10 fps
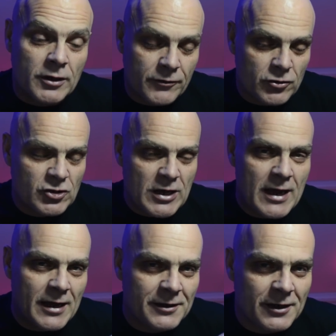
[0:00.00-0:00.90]
I'll give you a
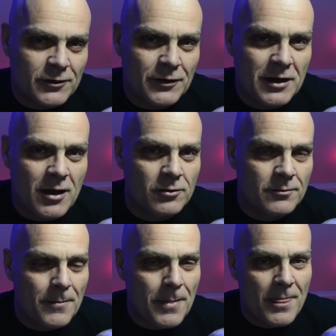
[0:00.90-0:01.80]
shout out in the next video.
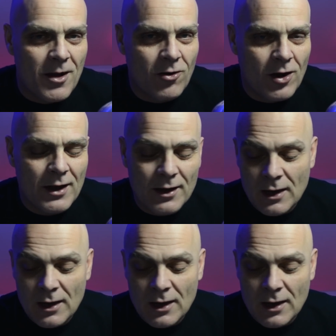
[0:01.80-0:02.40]
Alright?